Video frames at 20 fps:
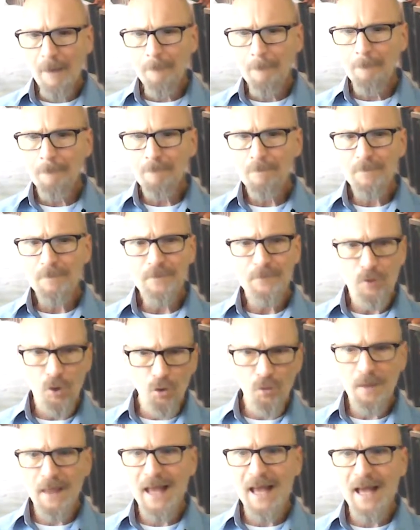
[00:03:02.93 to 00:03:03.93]
Um,
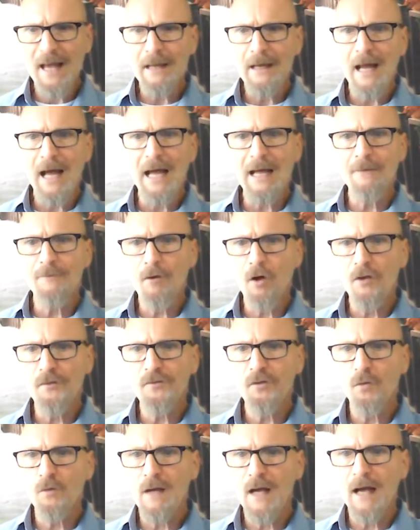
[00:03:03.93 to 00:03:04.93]
to that,
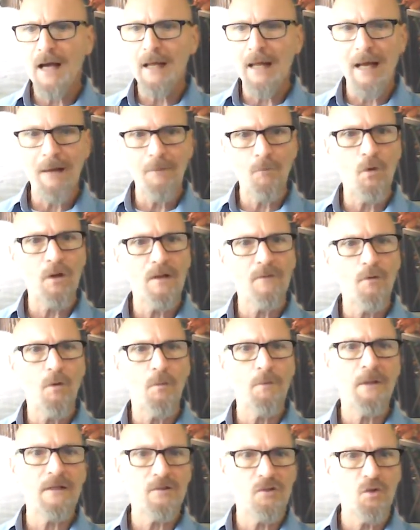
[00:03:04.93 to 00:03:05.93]
I've also got, I'm one
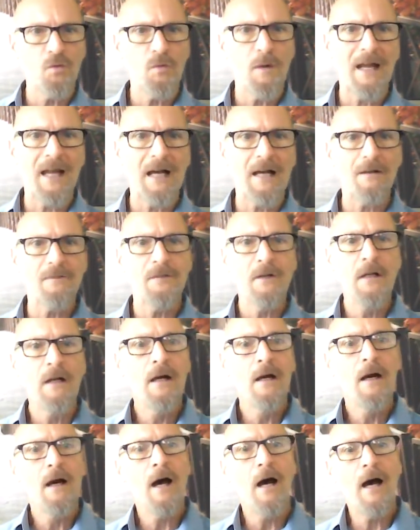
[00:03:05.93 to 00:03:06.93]
of them that do
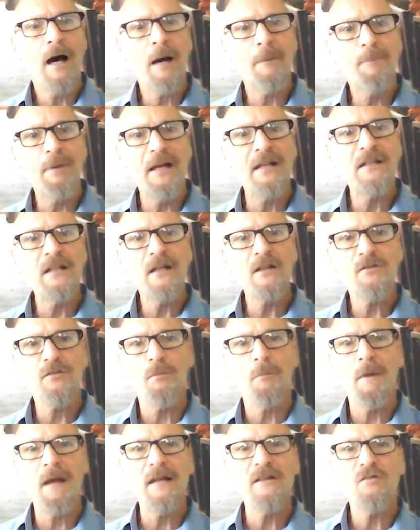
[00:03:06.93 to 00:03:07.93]
have uh,
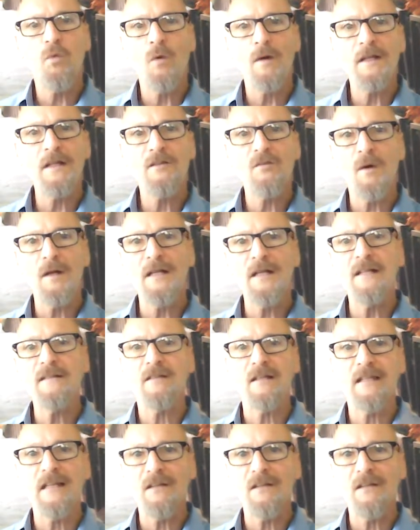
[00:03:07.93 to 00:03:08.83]
pendings from May 2020.